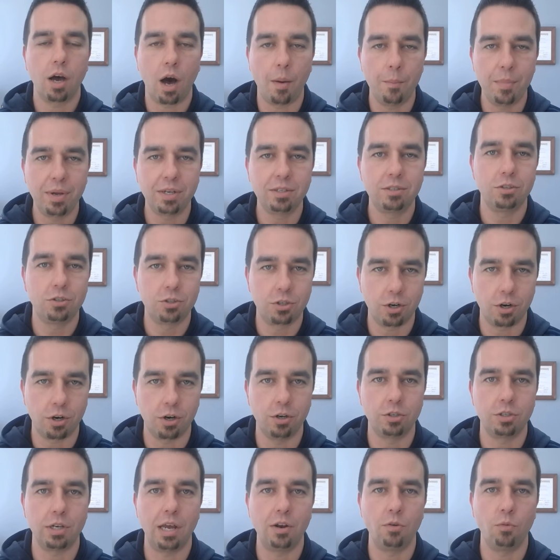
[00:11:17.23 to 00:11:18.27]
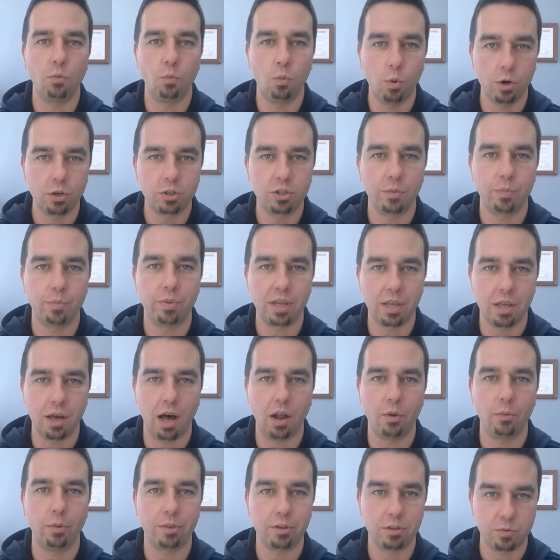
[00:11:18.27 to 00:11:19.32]
coming to church and worshiping
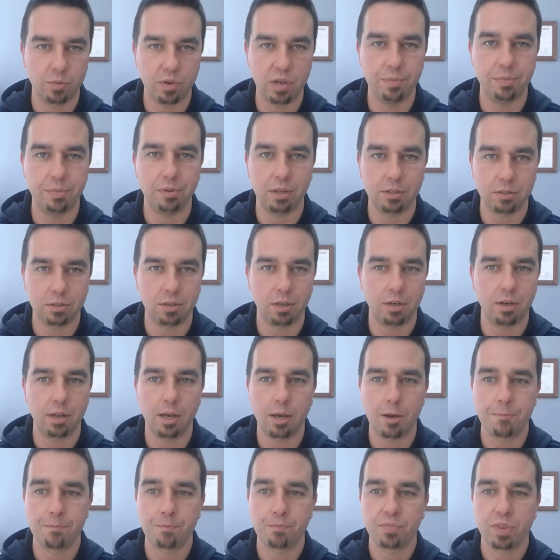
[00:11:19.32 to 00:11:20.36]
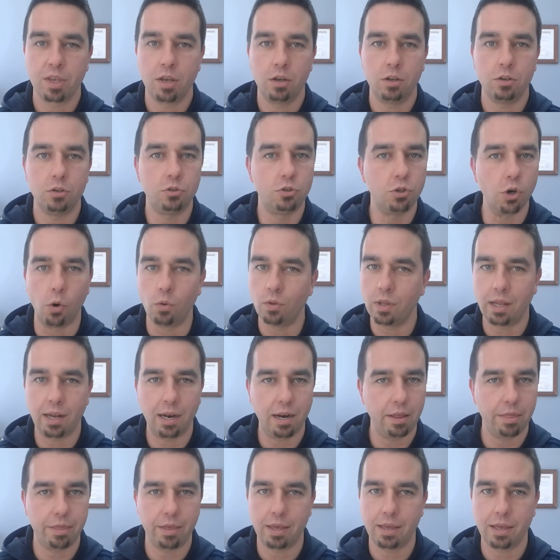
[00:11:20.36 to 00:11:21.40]
God with his people on Sunday. Don't
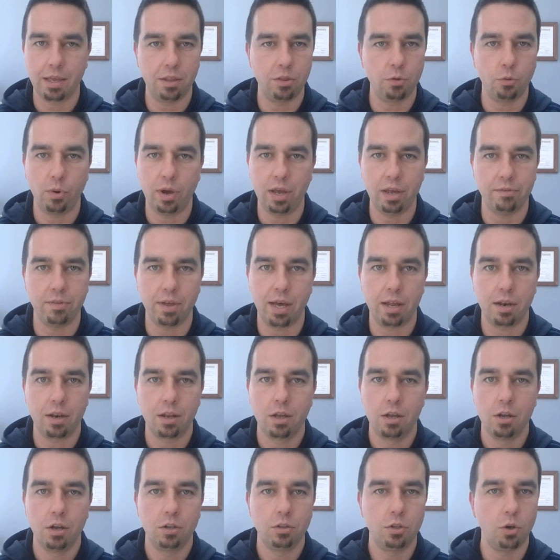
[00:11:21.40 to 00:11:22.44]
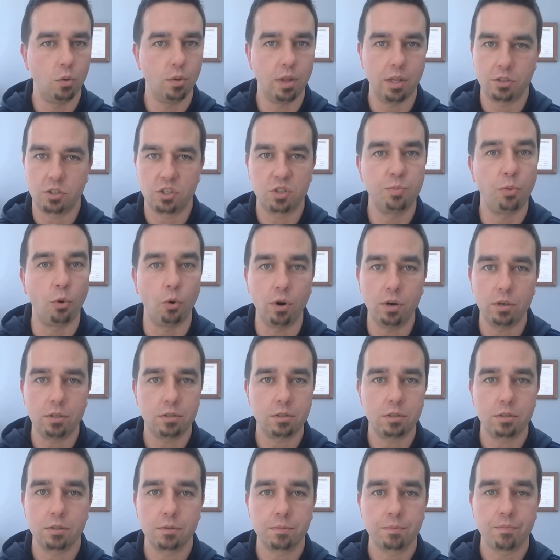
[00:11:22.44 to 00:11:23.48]
let anything get in the way of that. Don't let
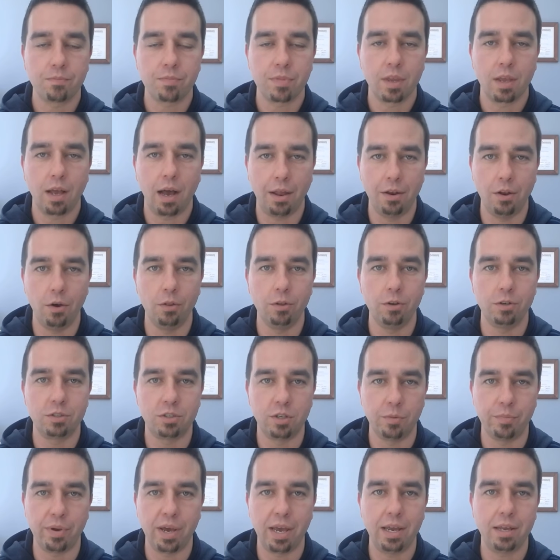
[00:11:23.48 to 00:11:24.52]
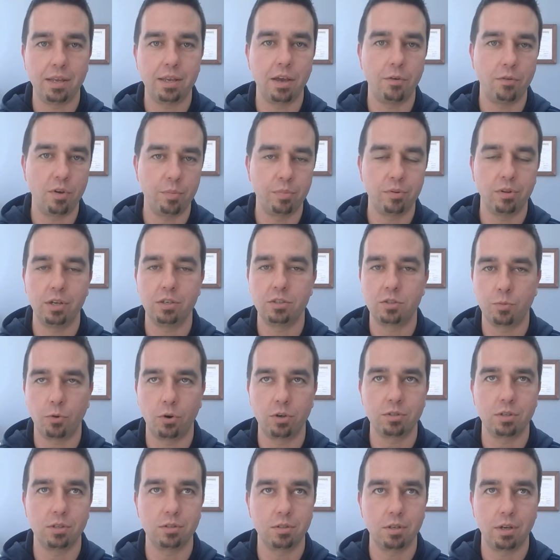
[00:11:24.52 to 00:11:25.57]
sports. I know there's debate. Can we play
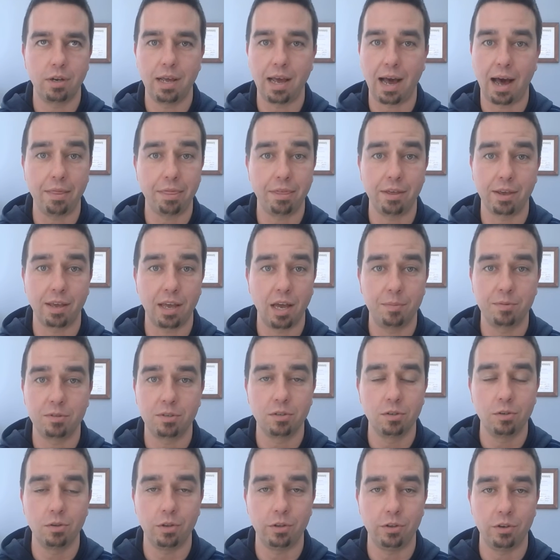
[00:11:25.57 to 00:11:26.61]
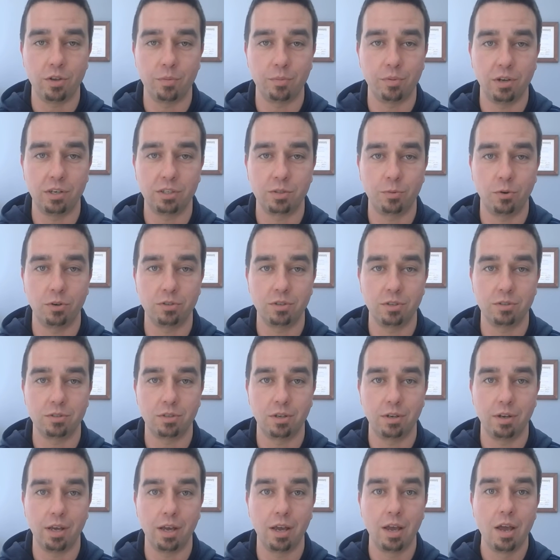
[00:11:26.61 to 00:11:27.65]
sports on Sunday? I think absolutely you can play sports on
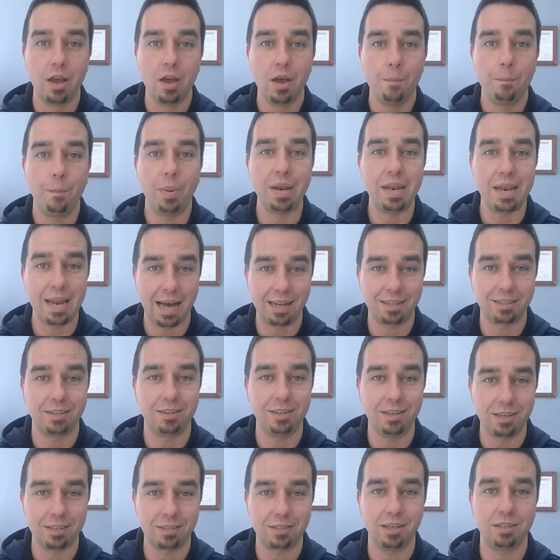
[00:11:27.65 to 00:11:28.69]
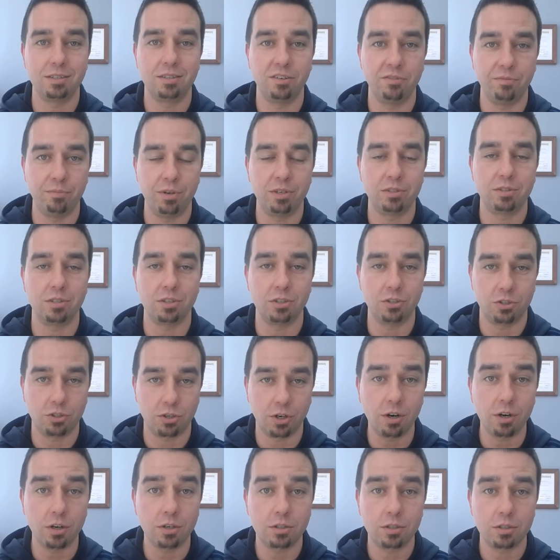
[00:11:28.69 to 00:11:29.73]
Sunday, but not to the extent of missing
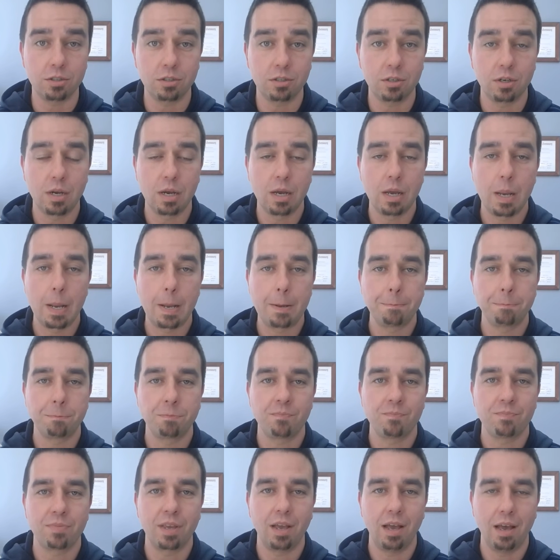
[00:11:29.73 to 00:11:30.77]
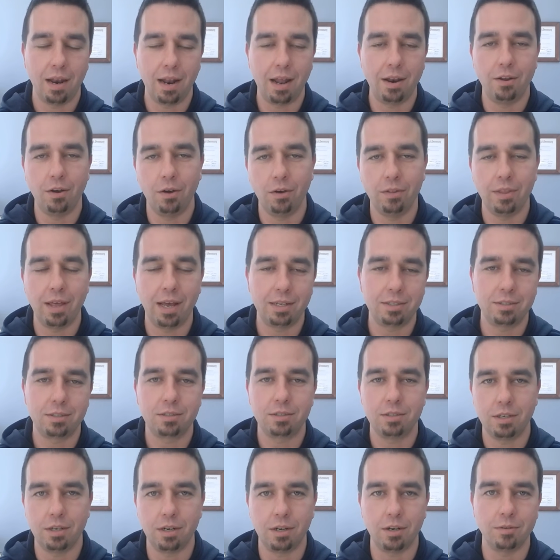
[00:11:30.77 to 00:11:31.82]
church. And I know
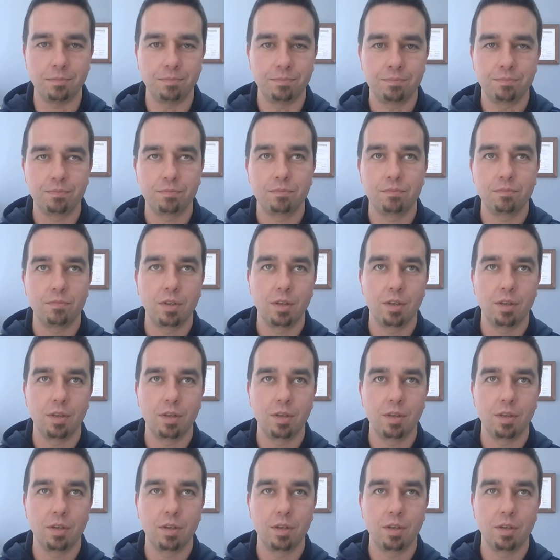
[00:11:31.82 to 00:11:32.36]
that's, you know,